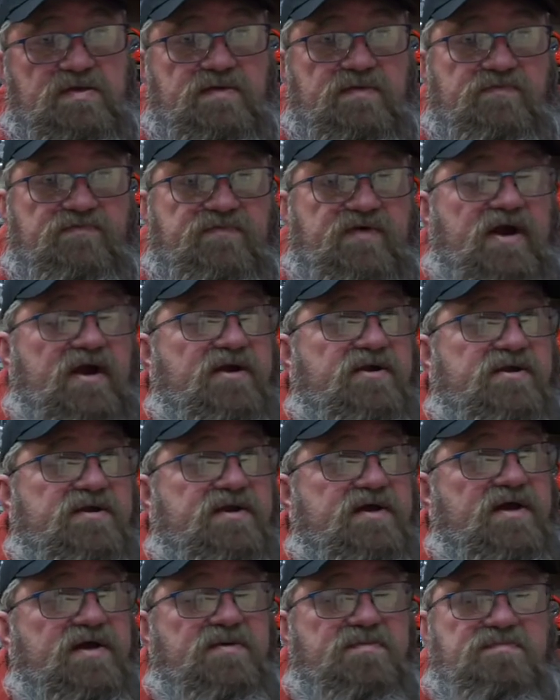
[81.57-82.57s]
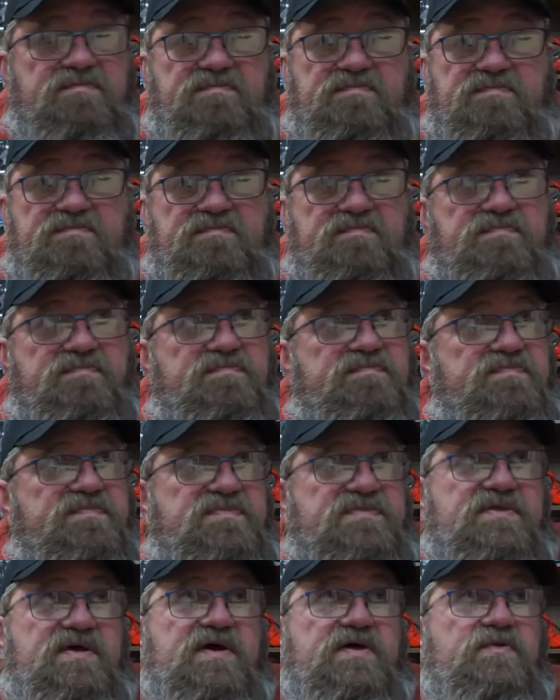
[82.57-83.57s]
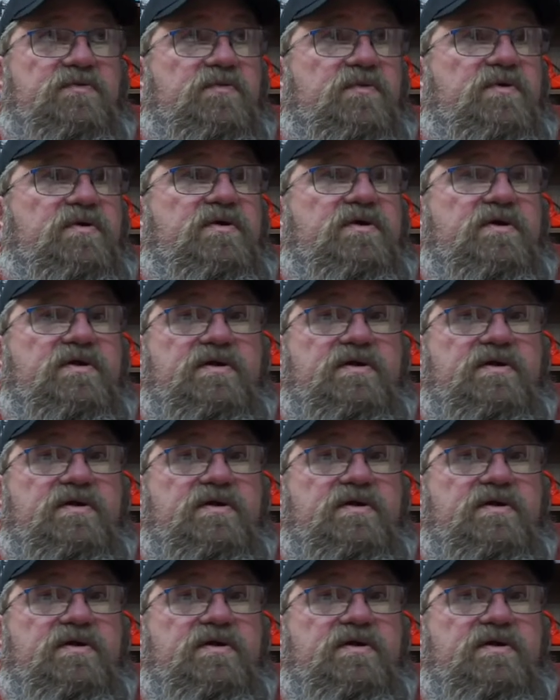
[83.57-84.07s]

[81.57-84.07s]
Fired it up, doesn't work.